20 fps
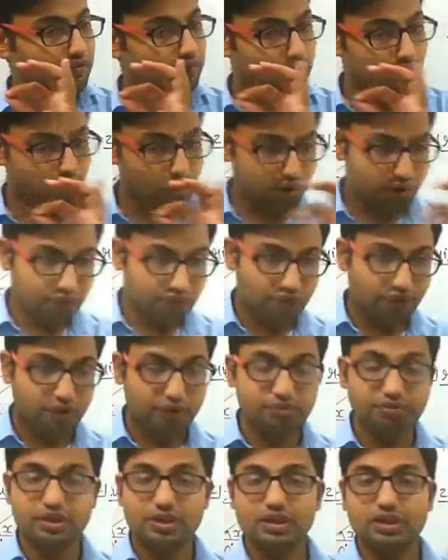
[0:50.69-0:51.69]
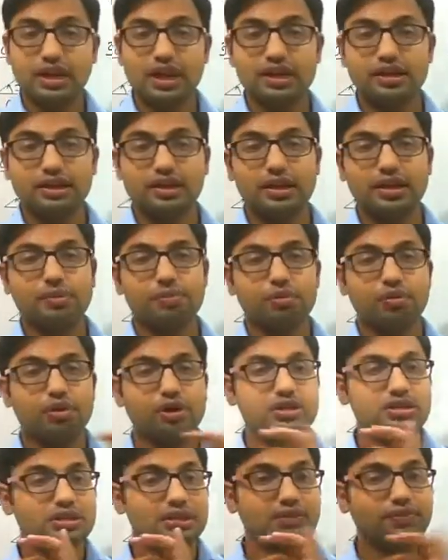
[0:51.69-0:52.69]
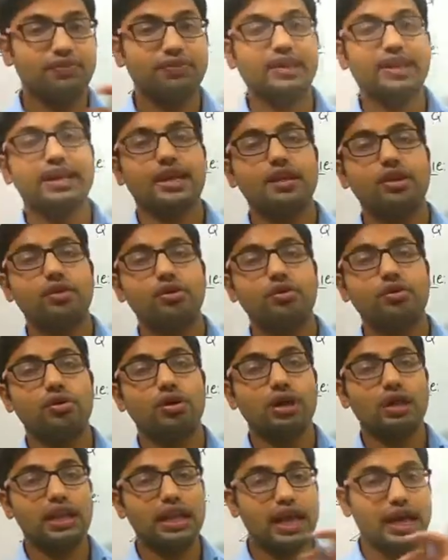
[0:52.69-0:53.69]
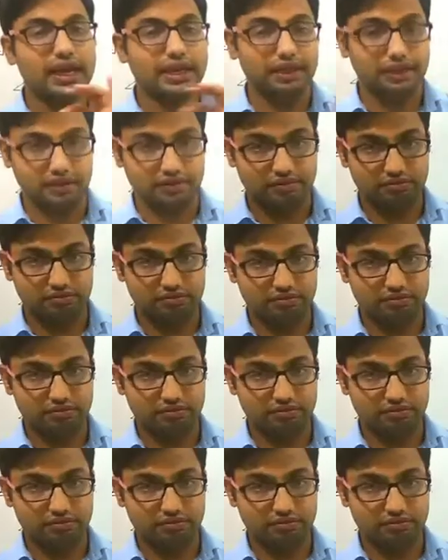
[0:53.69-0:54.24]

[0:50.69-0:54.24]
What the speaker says: from that 3 points, if we can draw a line